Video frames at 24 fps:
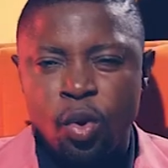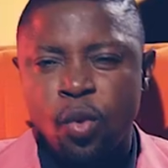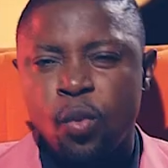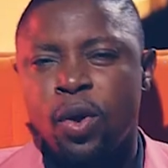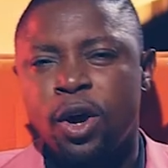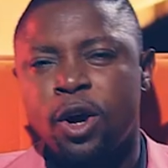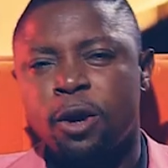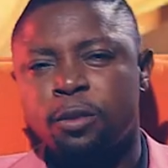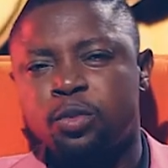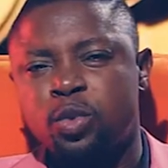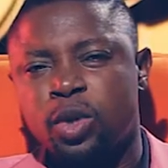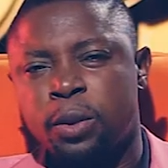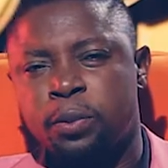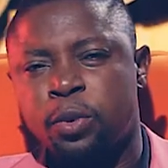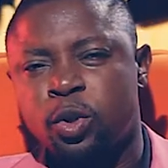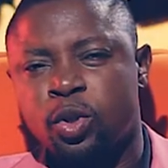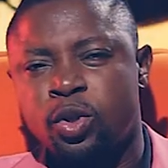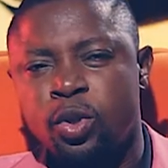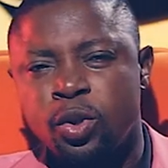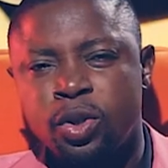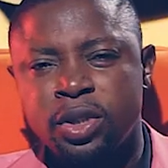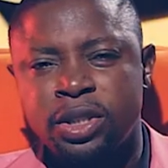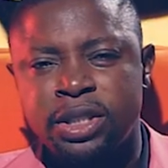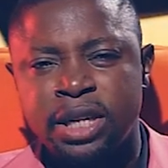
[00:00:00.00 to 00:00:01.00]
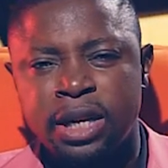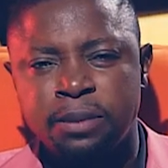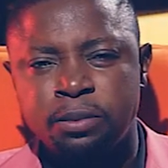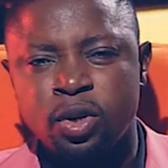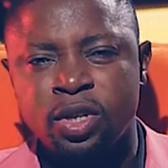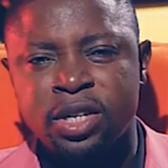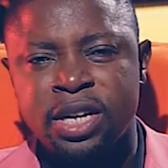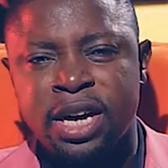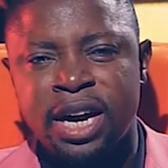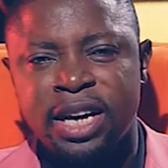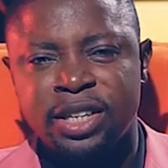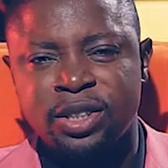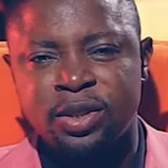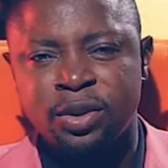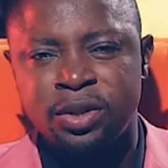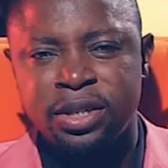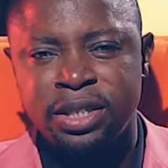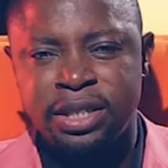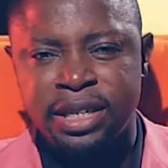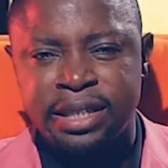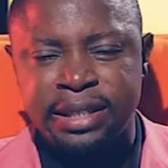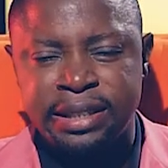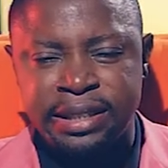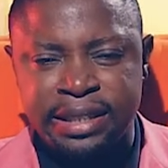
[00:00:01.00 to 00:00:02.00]
Welcome to Apostolic Charge broadcast on
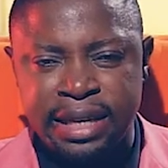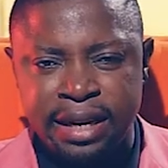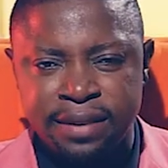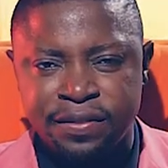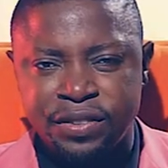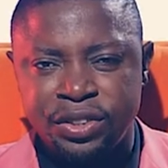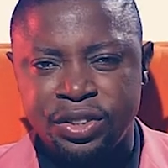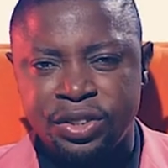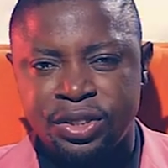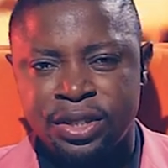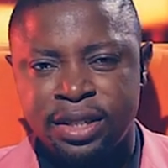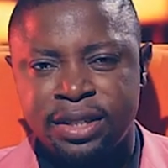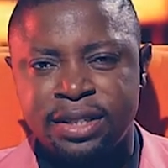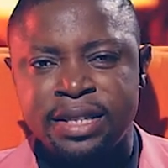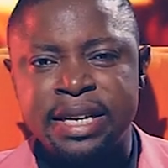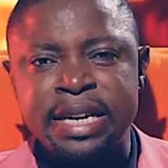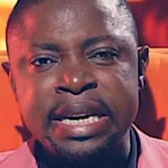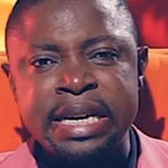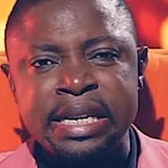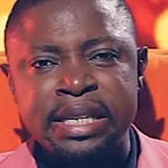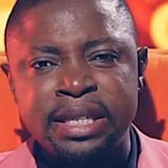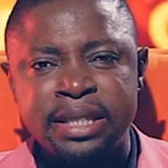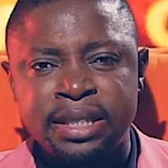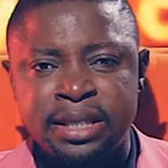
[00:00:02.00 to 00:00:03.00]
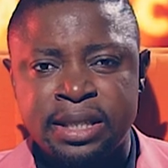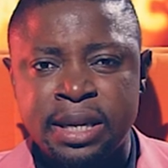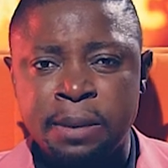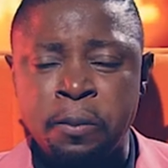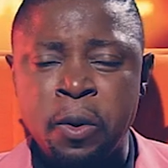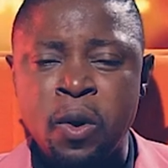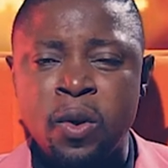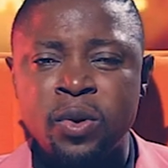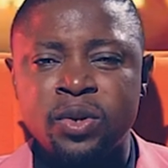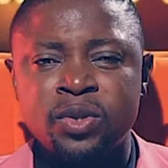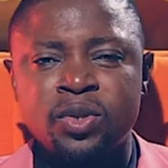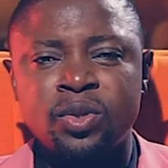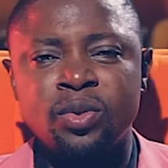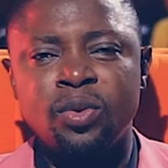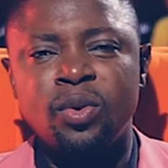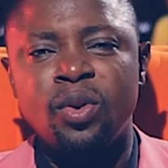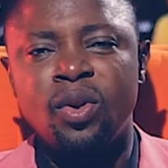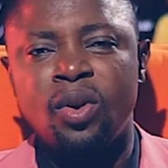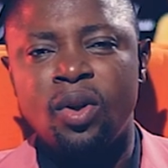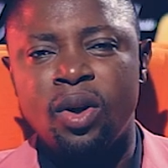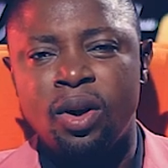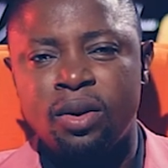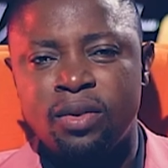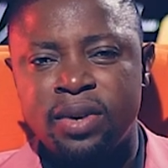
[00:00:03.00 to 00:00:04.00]
AGN Television. This is Apostle
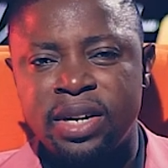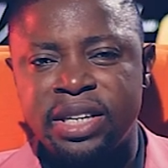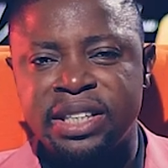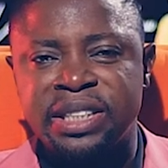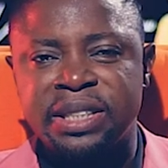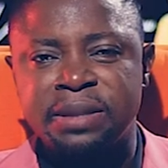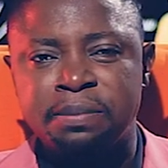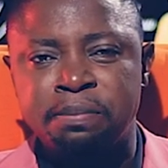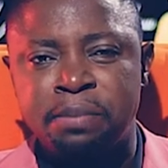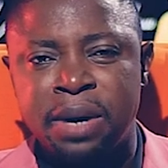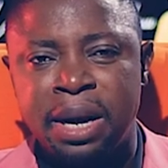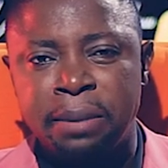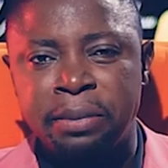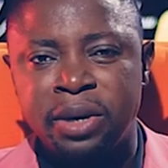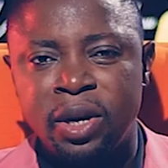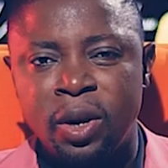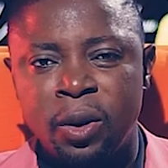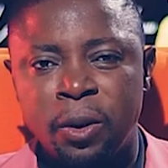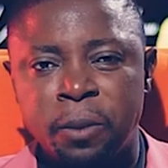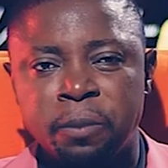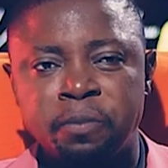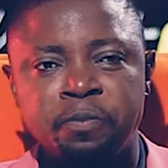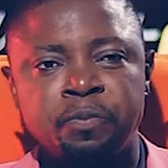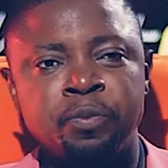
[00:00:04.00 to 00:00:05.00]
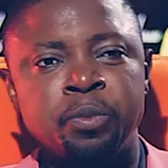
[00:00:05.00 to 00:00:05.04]
Lawrence Bamilo.